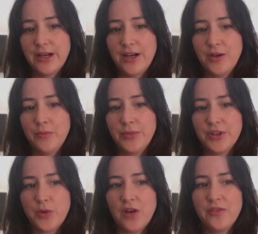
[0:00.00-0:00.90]
But
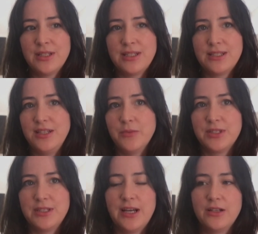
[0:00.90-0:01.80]
the province seems
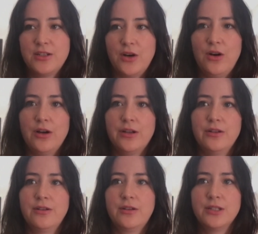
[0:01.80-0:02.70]
intent
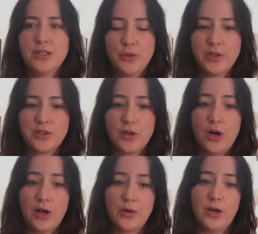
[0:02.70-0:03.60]
on continuing to go to
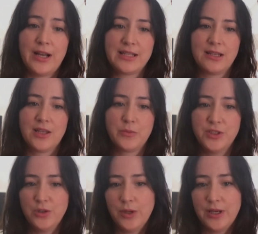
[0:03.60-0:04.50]
Ottawa and asking them to
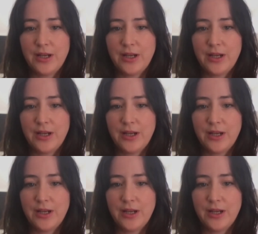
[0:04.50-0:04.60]
do it.